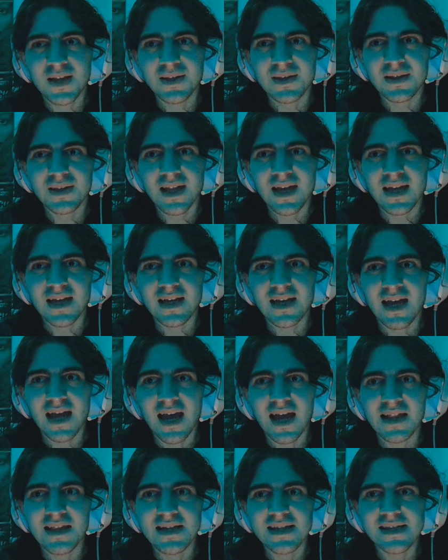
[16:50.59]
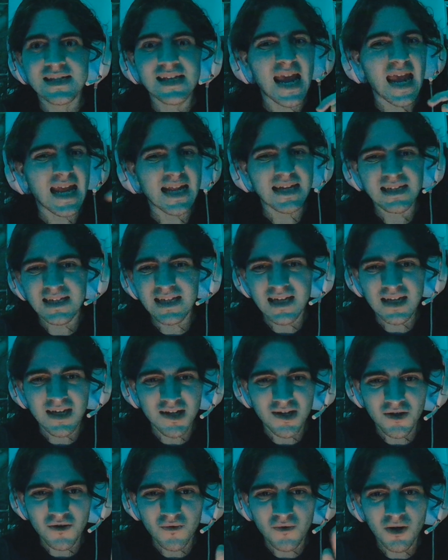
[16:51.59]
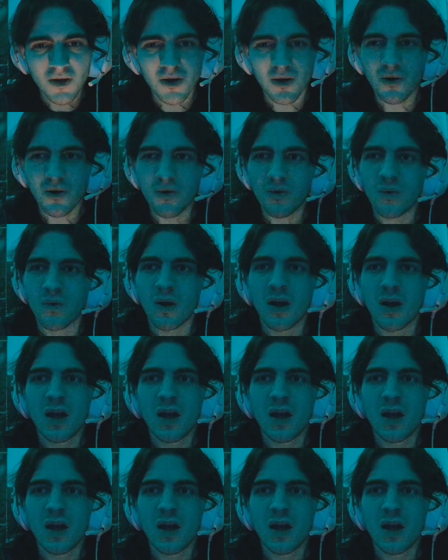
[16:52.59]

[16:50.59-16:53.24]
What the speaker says: like this anti-hero,